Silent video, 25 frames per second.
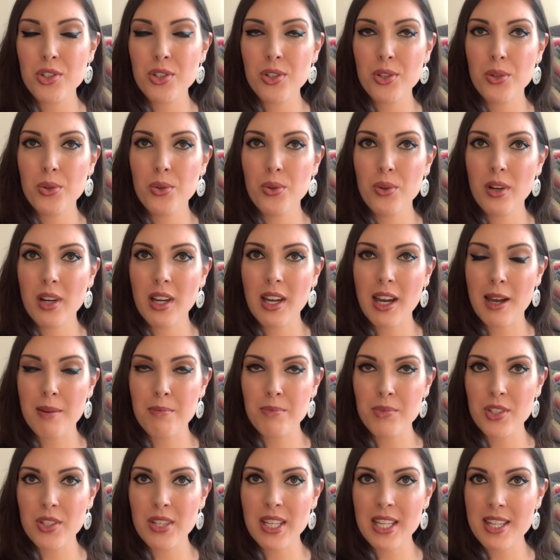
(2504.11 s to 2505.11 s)
to
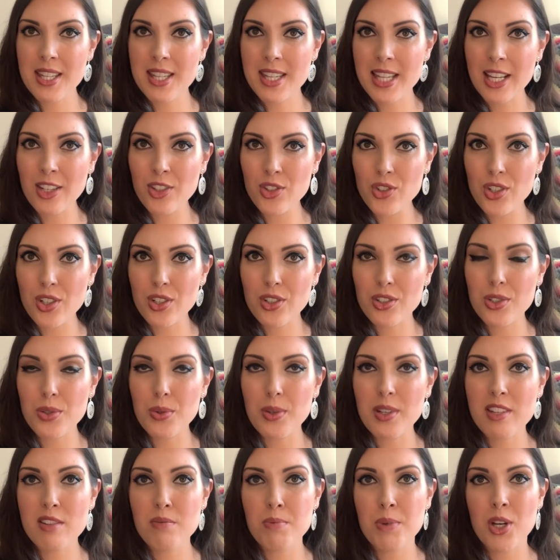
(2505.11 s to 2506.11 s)
come to his center to
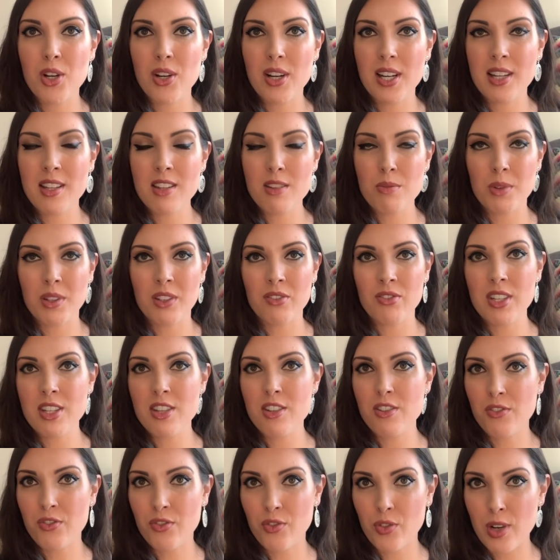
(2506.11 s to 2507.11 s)
experience one of
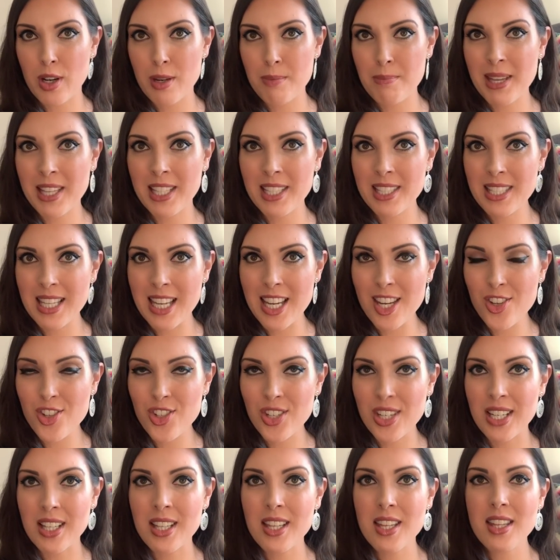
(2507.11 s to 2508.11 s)
his free
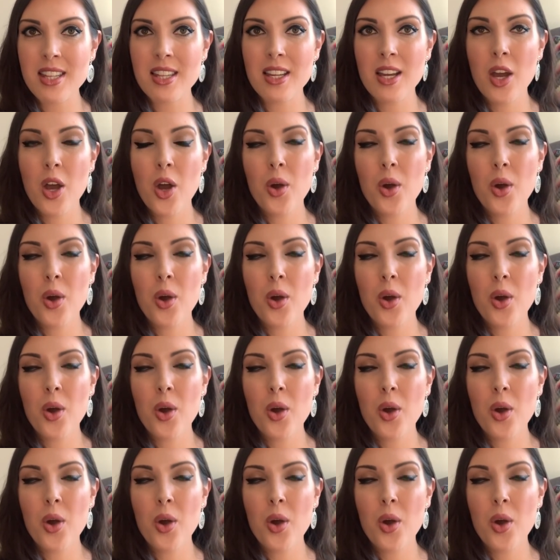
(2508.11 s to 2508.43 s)
meditations,